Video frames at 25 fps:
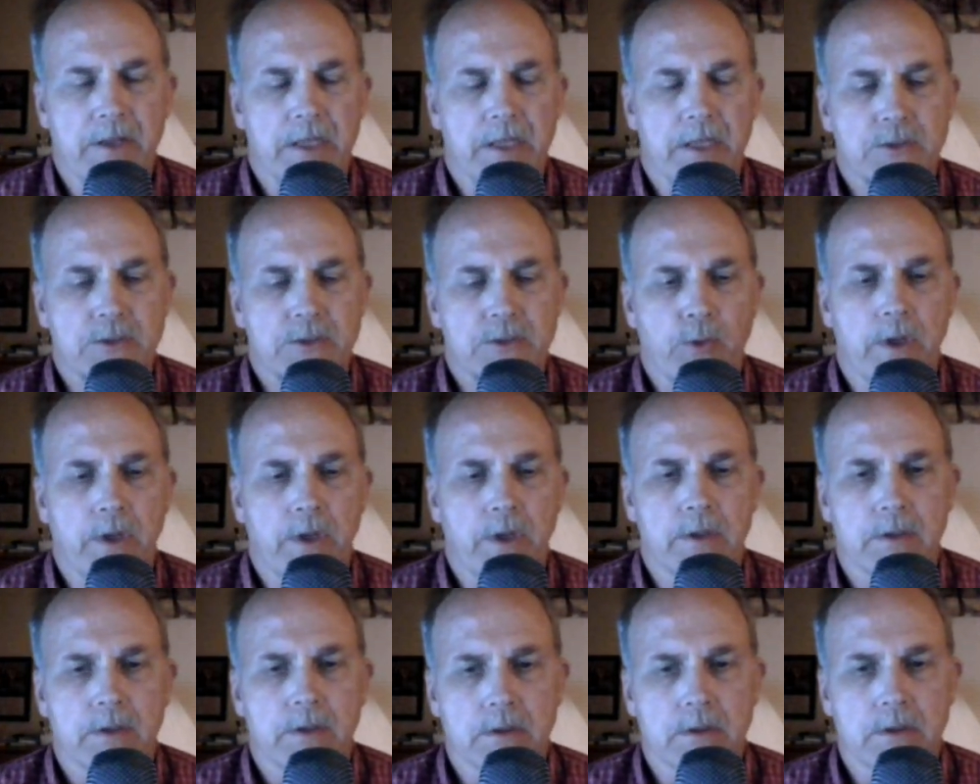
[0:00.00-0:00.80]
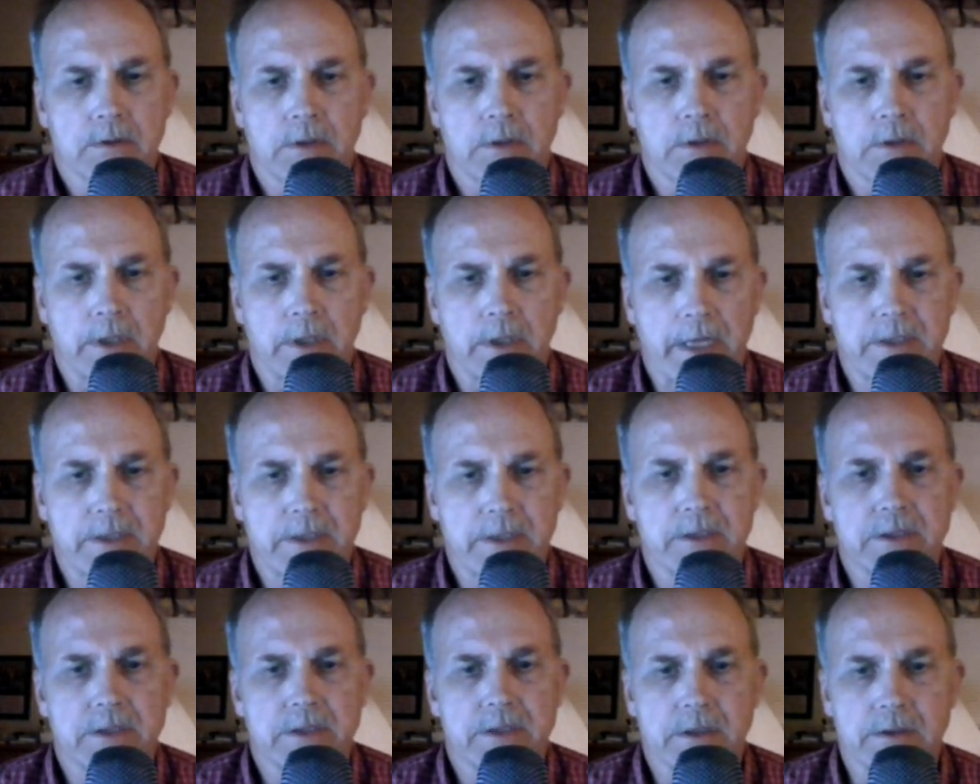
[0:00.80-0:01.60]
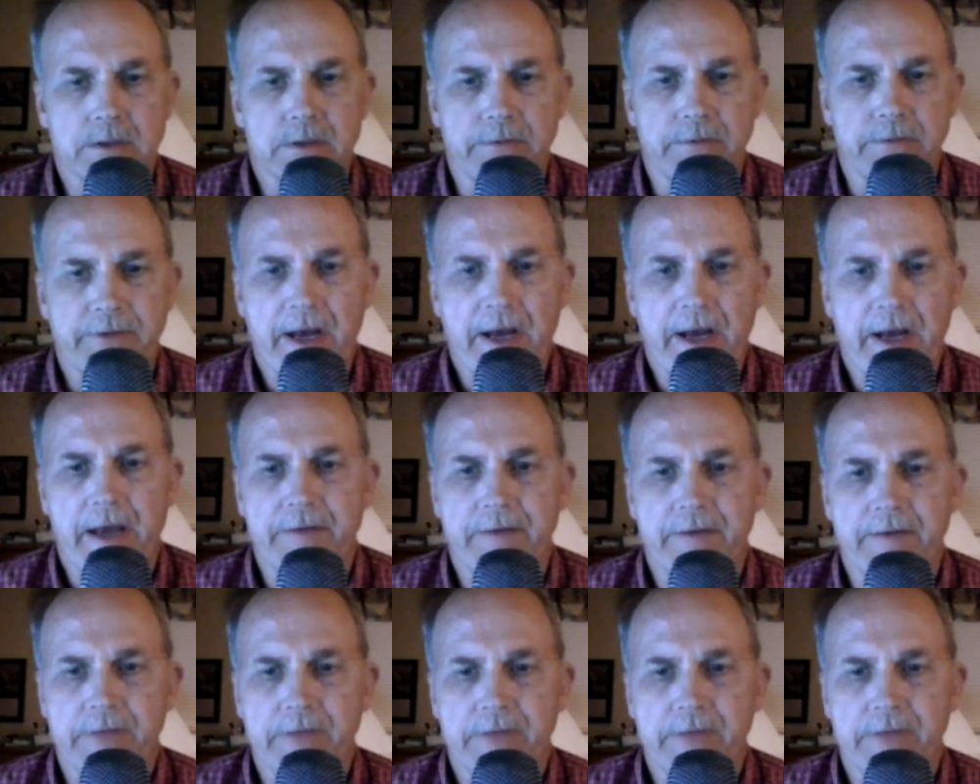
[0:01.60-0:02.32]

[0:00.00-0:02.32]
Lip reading: That's when in 1865.